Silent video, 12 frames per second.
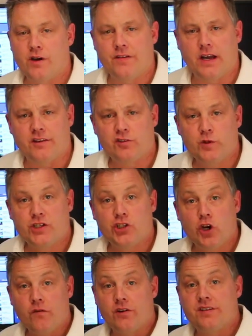I've
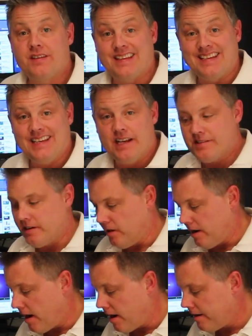switched over to the
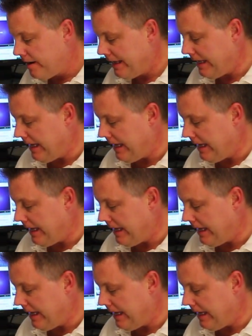DSLR,